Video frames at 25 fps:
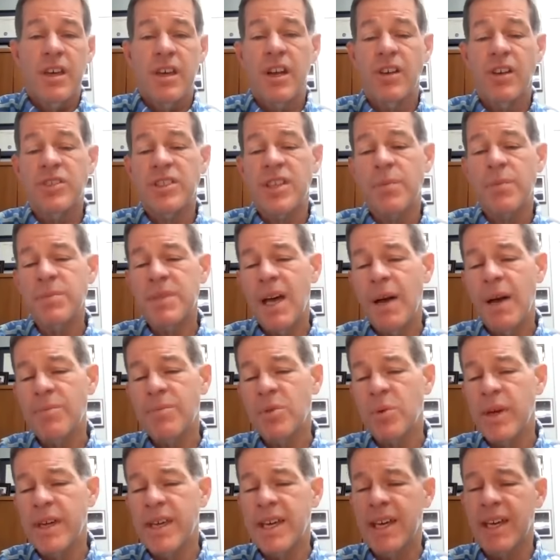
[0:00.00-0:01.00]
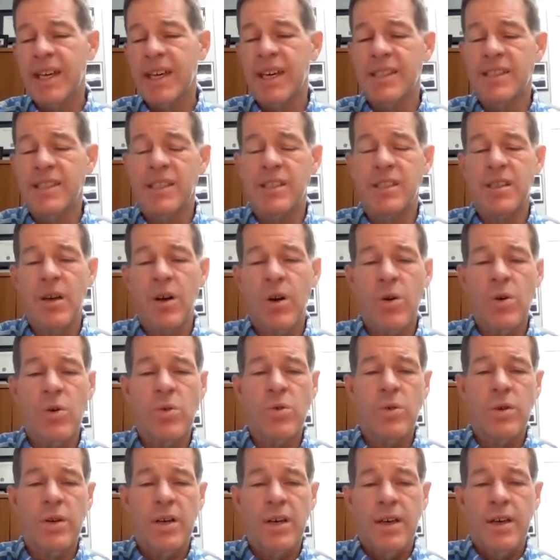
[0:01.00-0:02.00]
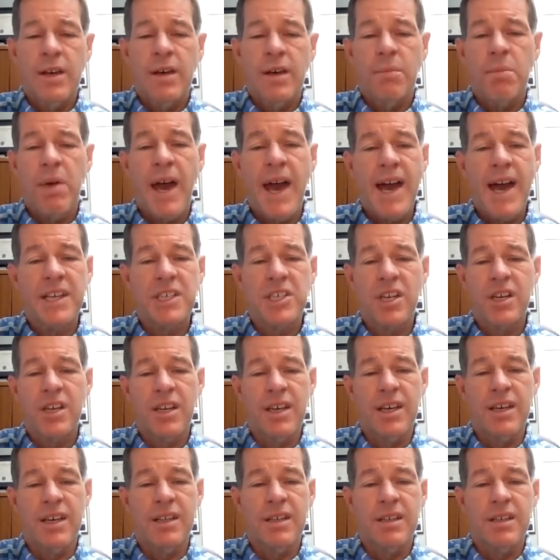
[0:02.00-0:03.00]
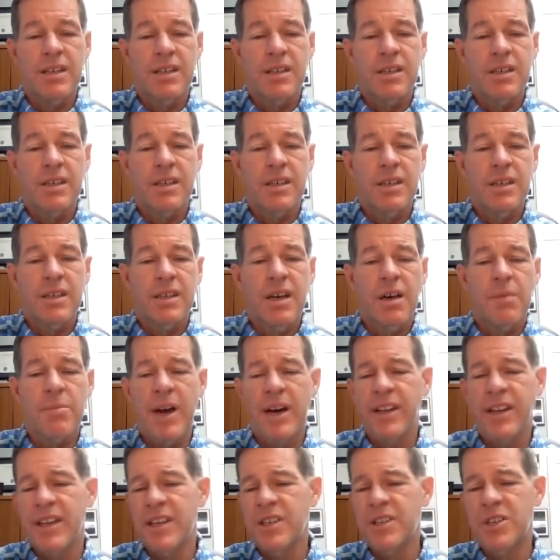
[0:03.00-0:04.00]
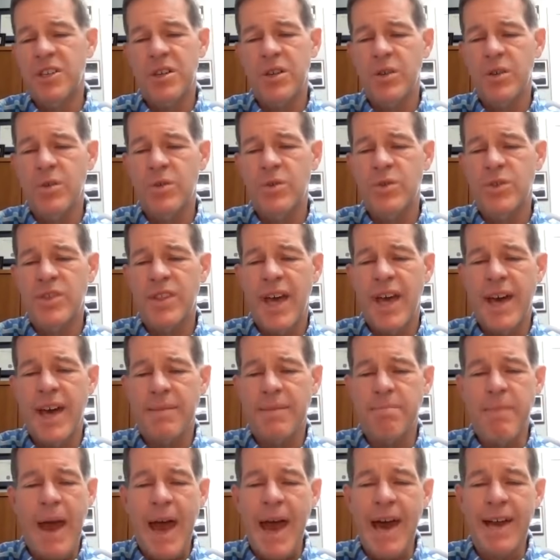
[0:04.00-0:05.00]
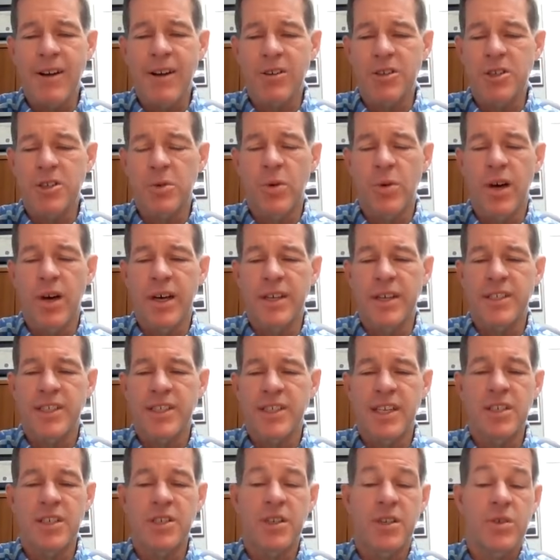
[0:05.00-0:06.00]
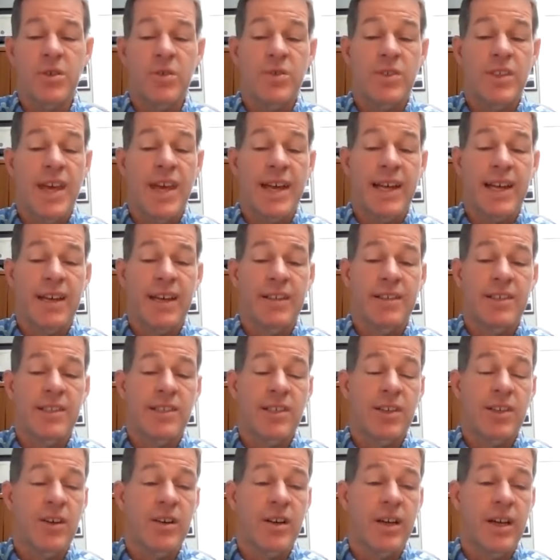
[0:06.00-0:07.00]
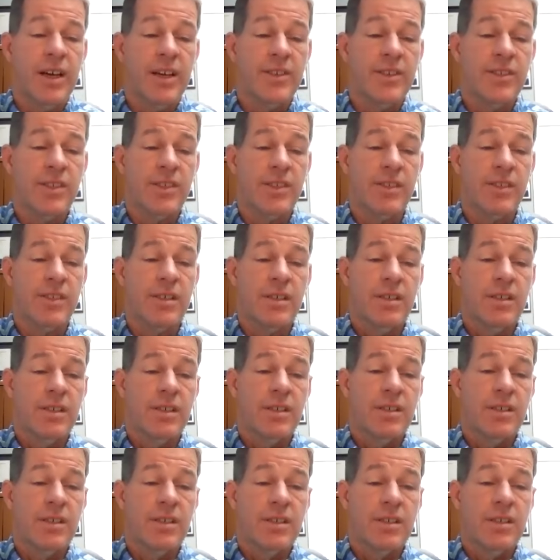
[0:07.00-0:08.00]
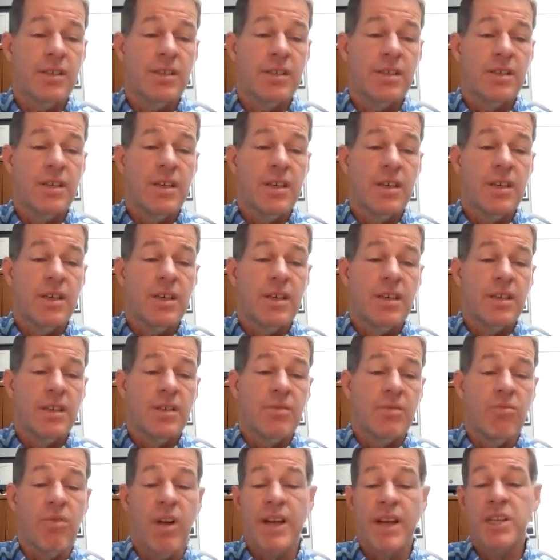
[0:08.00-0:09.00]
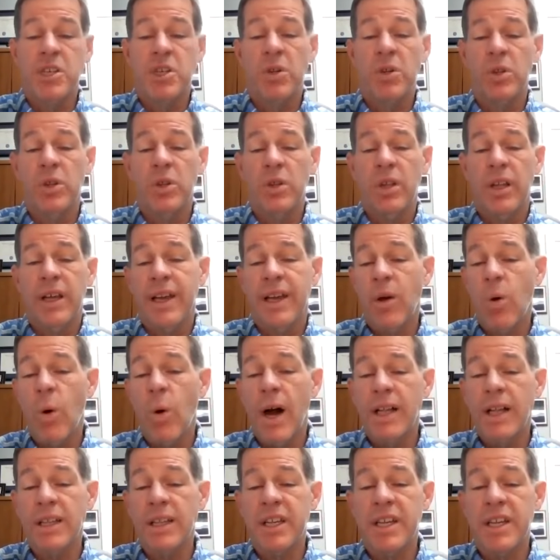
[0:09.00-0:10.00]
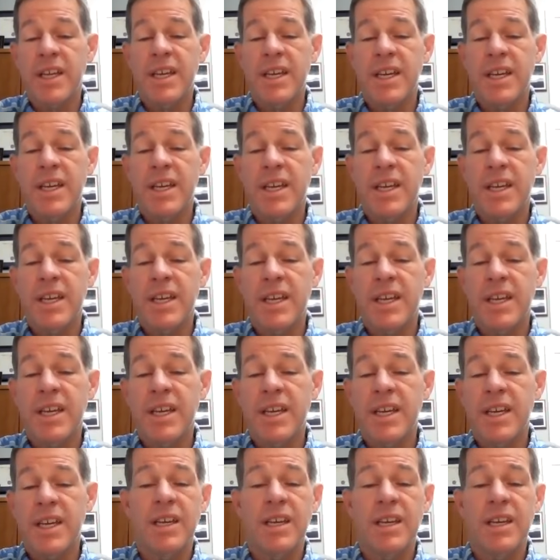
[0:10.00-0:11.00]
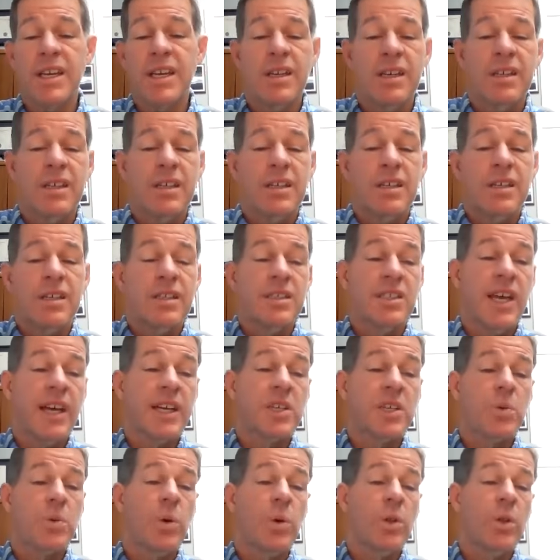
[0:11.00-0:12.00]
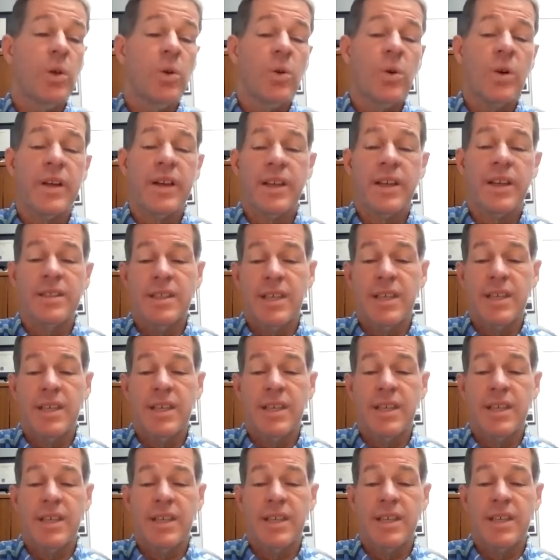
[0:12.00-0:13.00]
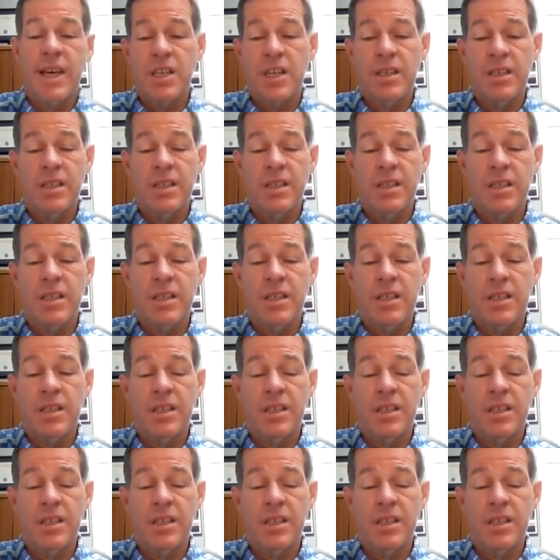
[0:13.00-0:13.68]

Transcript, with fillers: You know, sometimes we can get so passionate about issues that matter to us, issues that concern us racial equality, sexual orientation,